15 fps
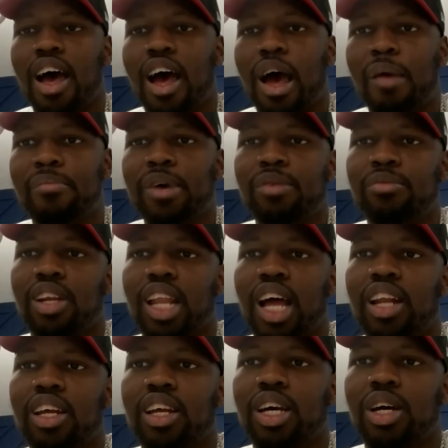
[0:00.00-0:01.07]
I met with a
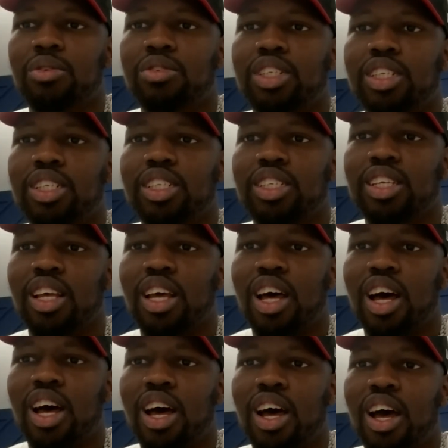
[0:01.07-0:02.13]
lot of coaches.
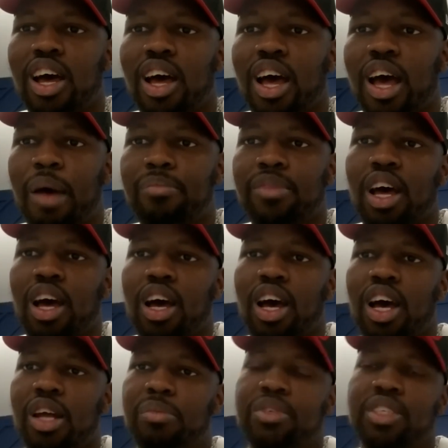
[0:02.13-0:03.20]
I'm not
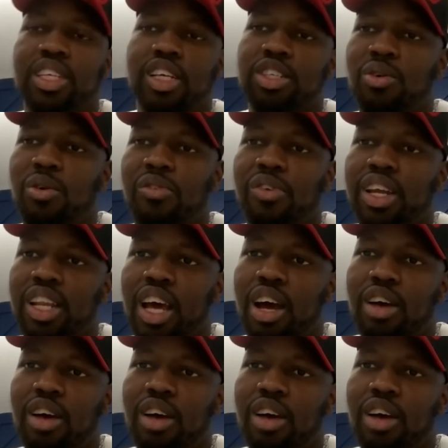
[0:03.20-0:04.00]
100% sure right now.